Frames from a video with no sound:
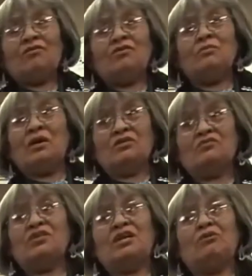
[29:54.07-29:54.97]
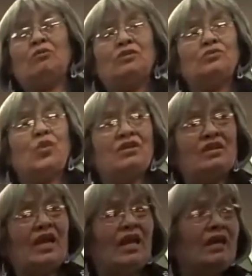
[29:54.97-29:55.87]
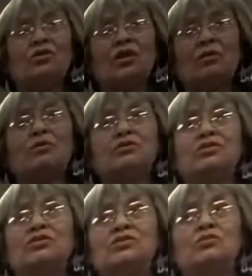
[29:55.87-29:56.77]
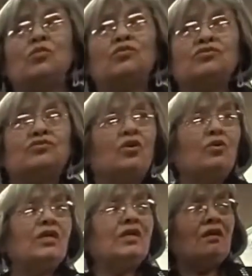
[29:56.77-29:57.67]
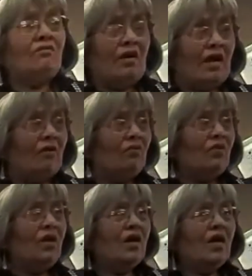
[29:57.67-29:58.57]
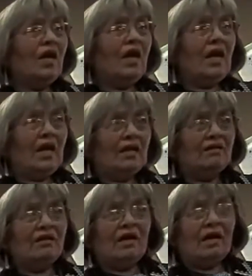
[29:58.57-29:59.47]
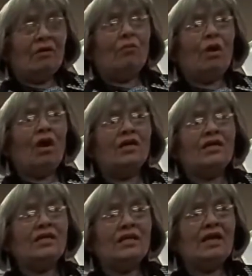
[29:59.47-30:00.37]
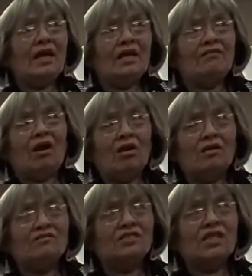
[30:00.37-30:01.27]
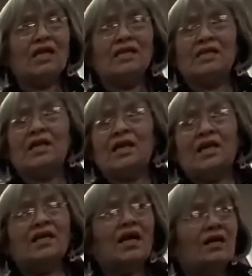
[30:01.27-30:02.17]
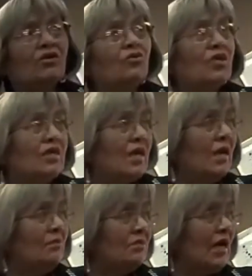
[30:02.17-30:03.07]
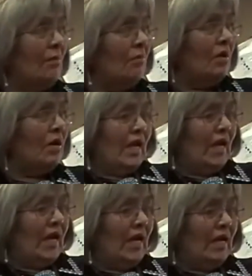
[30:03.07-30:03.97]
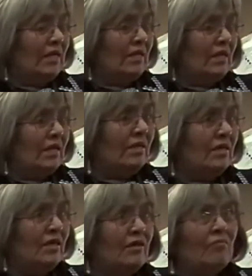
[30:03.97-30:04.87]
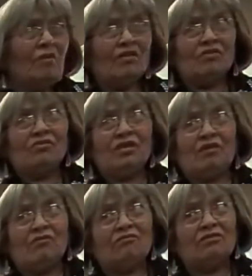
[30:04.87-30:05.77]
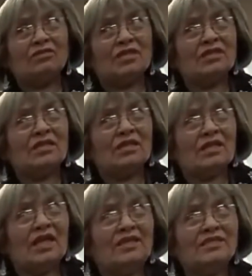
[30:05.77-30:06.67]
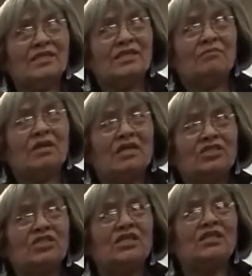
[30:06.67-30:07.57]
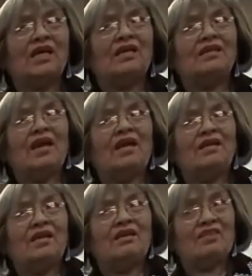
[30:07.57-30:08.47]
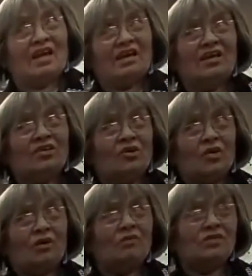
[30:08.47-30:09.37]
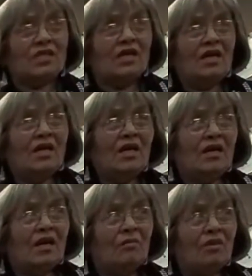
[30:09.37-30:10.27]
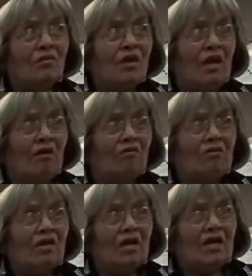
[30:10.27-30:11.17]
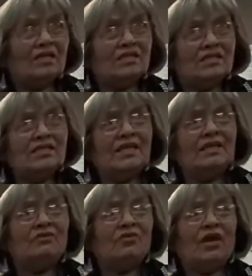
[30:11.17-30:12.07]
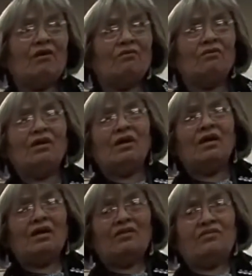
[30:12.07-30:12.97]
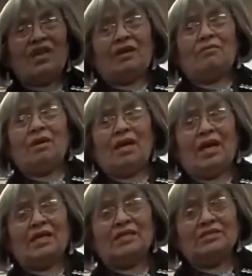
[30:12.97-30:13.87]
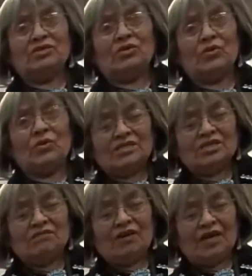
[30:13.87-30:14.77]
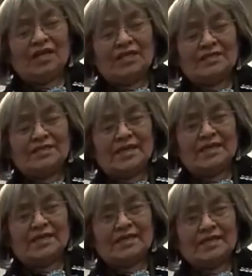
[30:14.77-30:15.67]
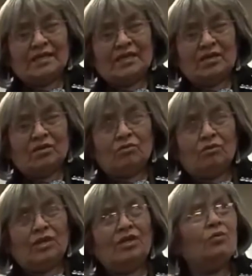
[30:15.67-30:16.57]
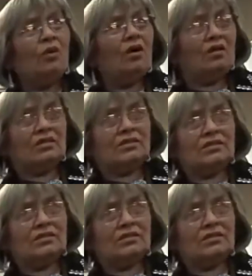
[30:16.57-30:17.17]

The mother deer was one day, they were strolling around and uh, walking, and all of a sudden, coyote comes up, and the mother deer was a little hesitant because she didn't like the idea that coyote was coming around and sneaking around them. And so she finally said, what do you want?